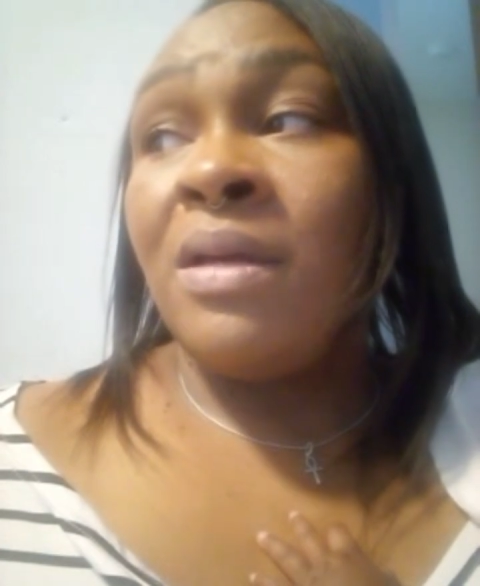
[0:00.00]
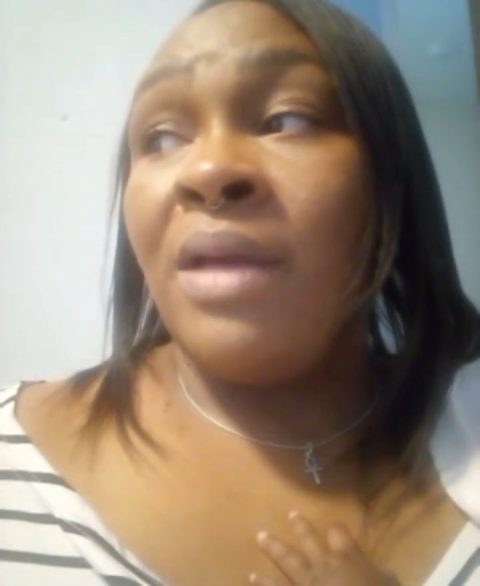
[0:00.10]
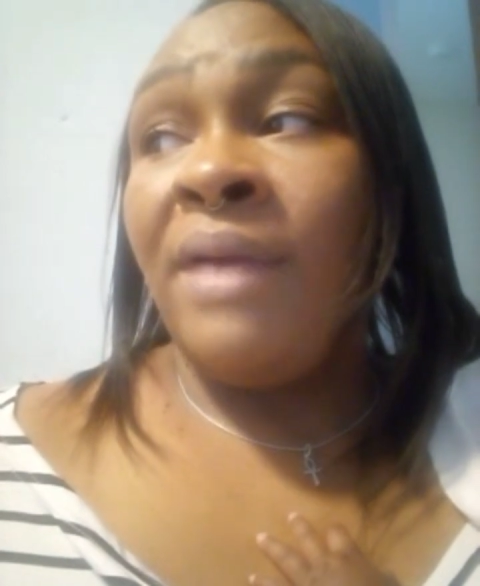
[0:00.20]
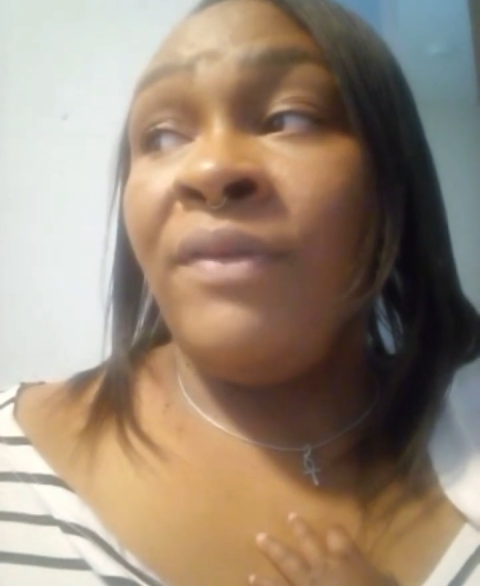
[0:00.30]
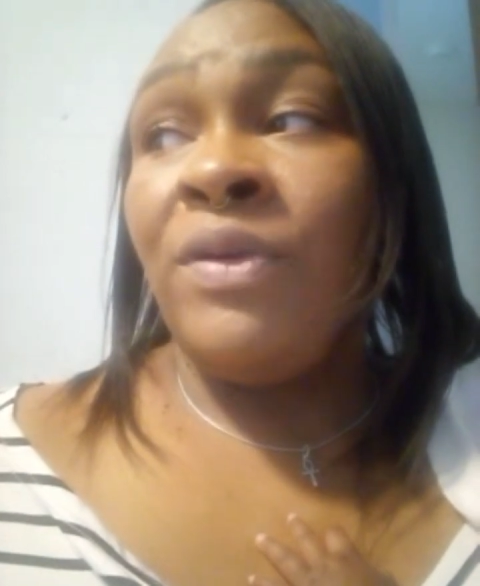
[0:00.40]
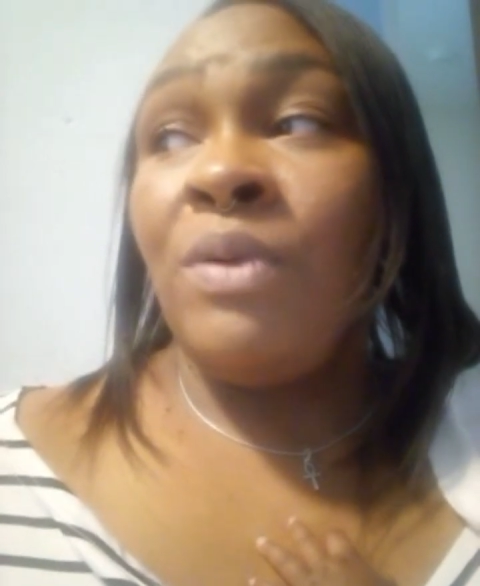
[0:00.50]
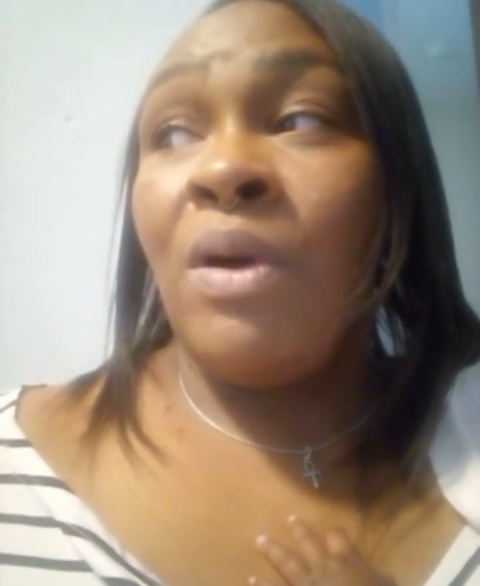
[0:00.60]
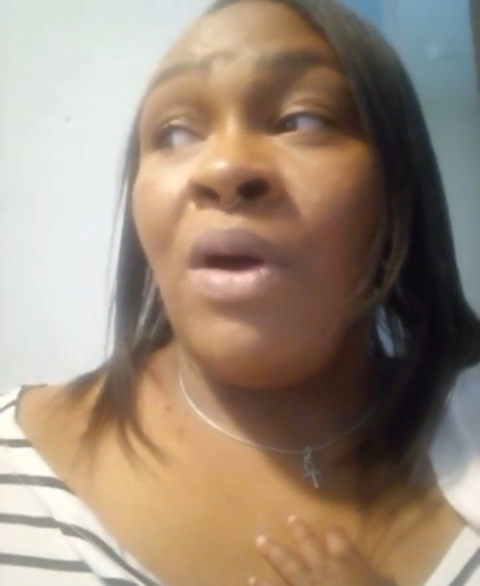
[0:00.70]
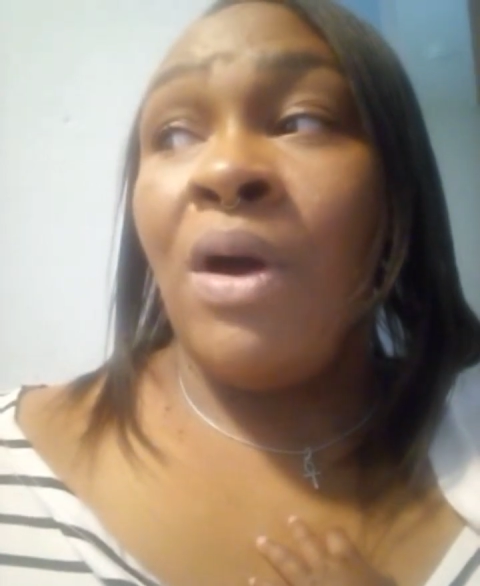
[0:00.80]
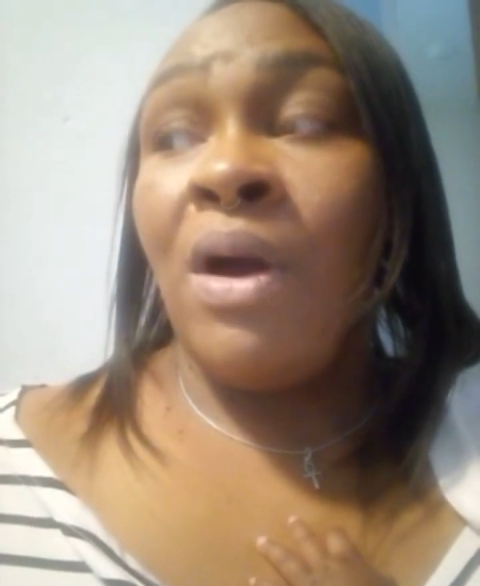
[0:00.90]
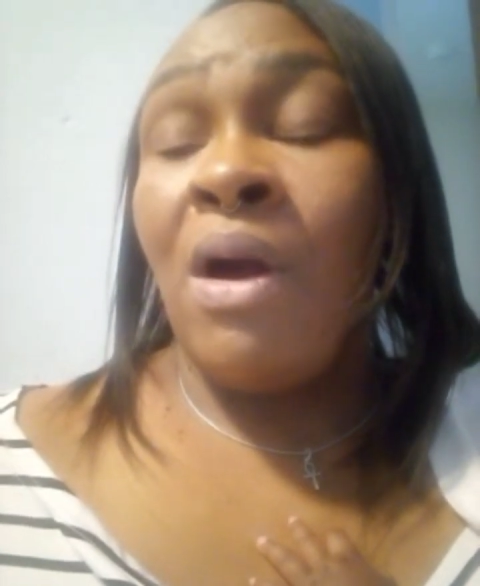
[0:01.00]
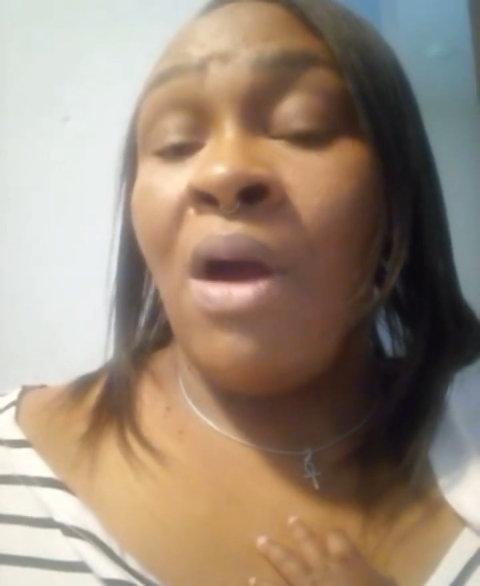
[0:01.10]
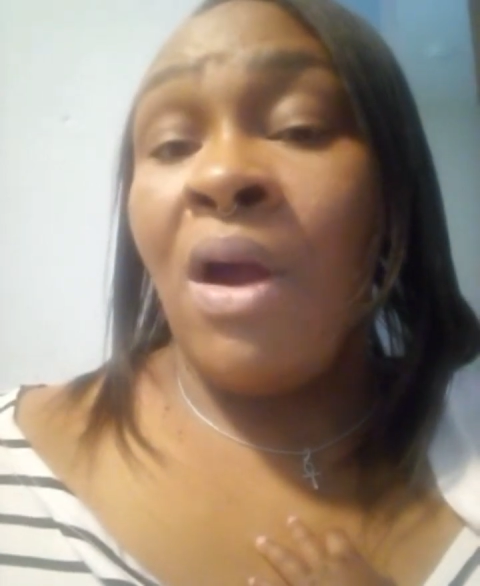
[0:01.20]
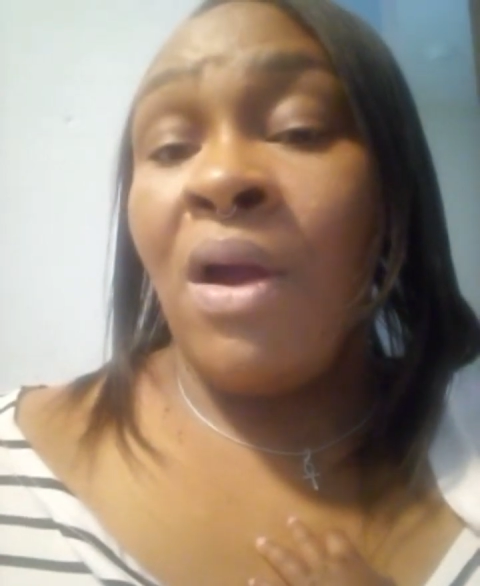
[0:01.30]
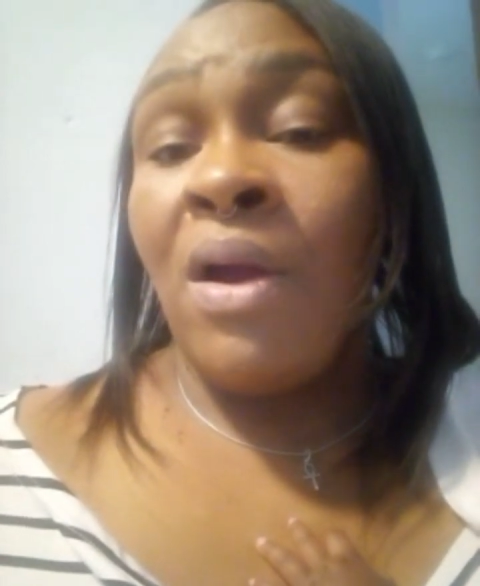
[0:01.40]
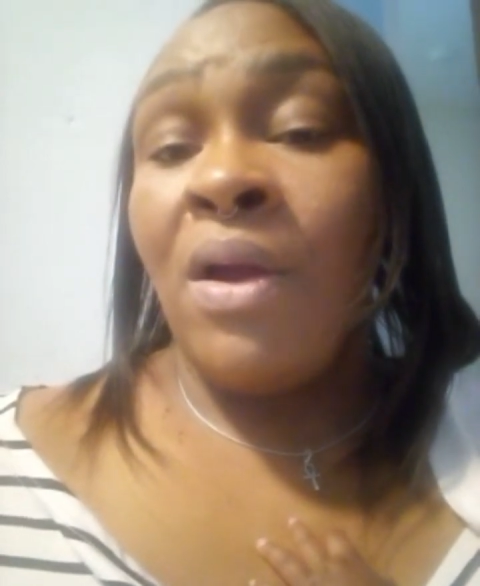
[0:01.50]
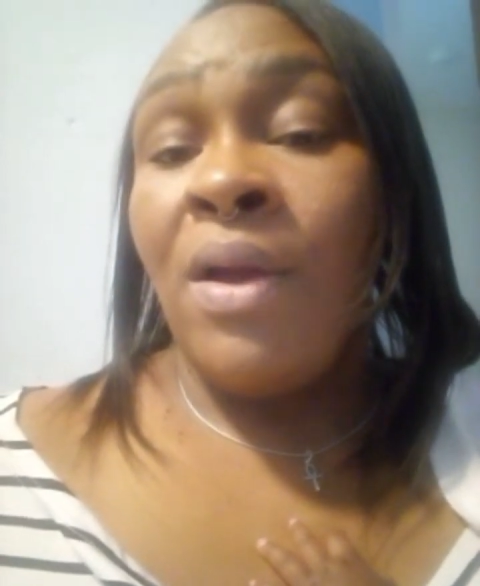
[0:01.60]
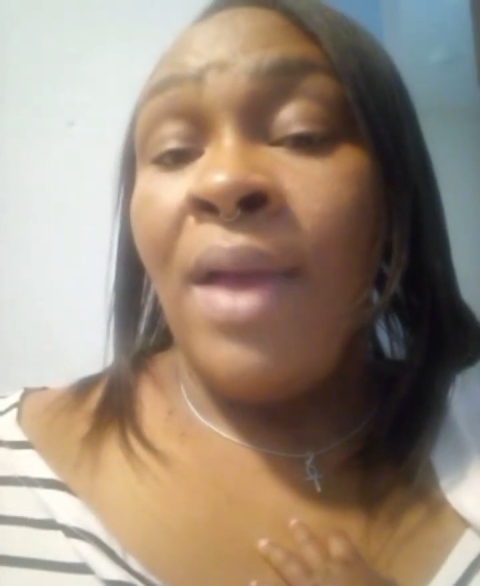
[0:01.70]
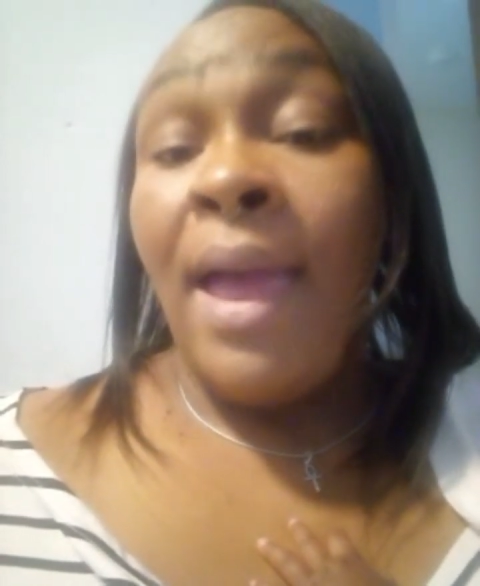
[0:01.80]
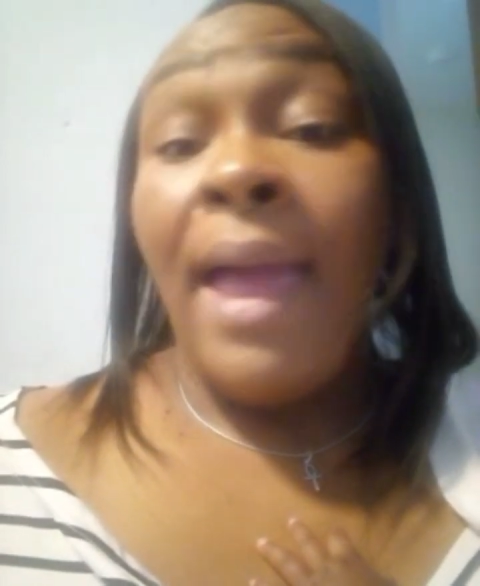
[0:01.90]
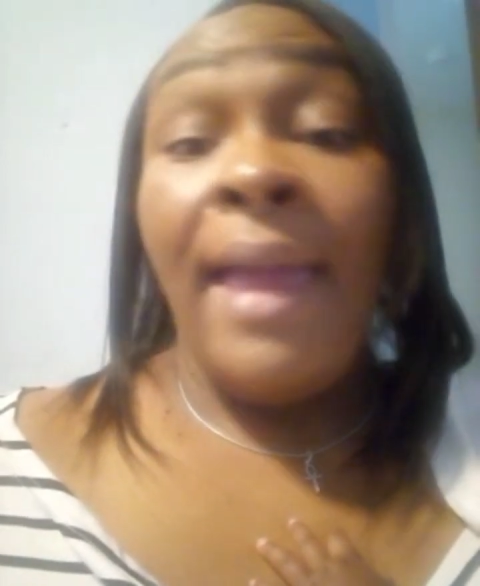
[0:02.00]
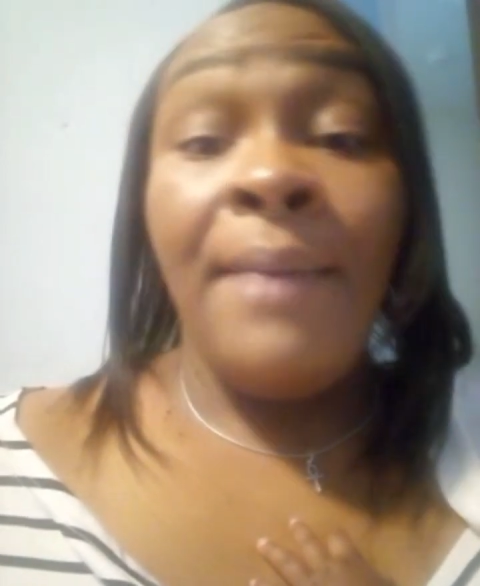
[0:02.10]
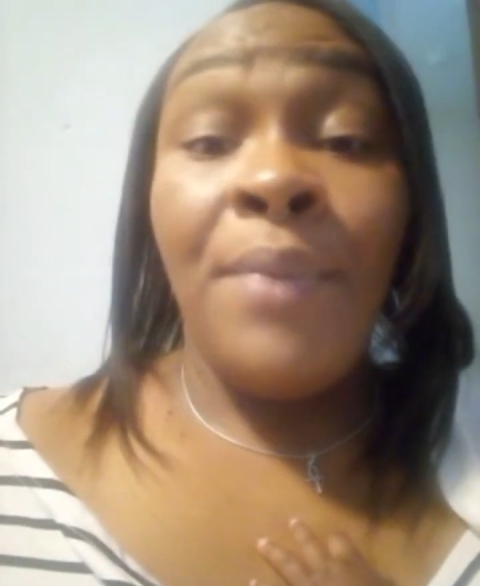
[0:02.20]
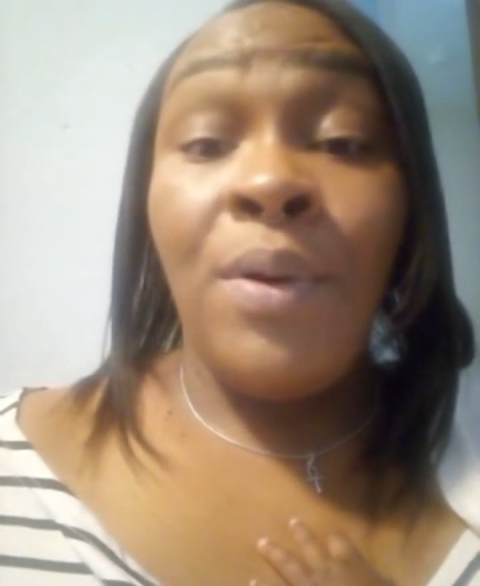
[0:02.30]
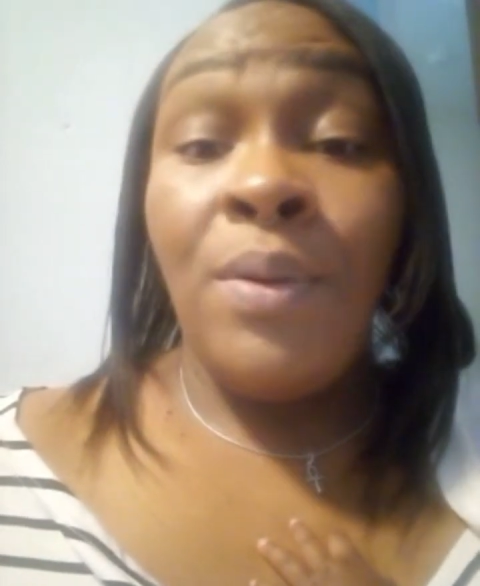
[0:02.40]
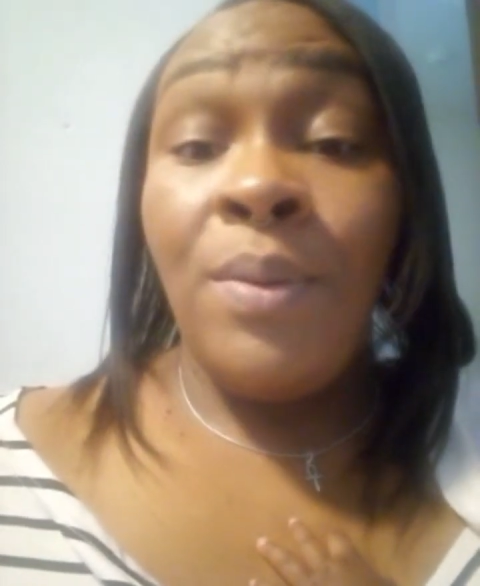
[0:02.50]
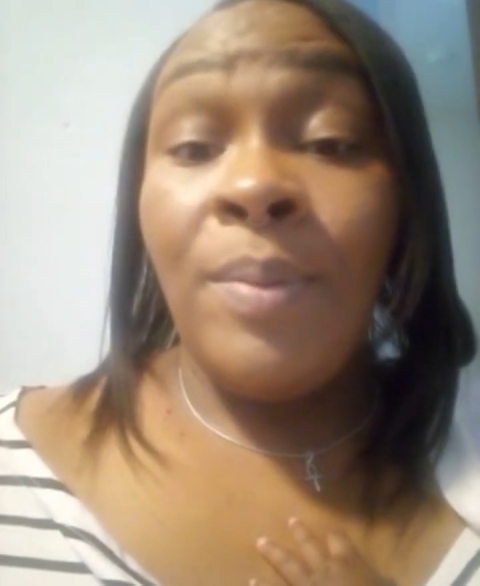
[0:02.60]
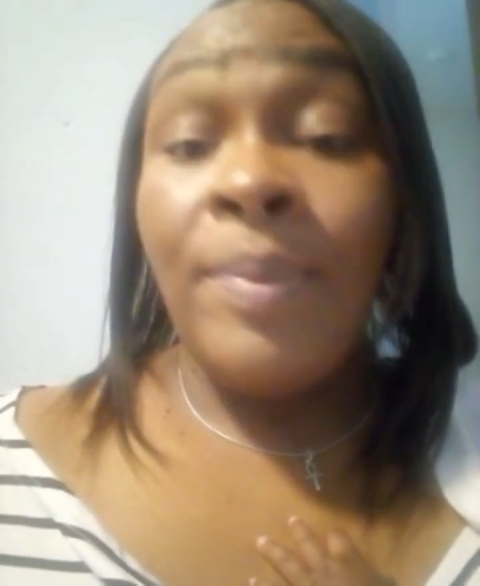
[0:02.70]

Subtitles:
If you are able,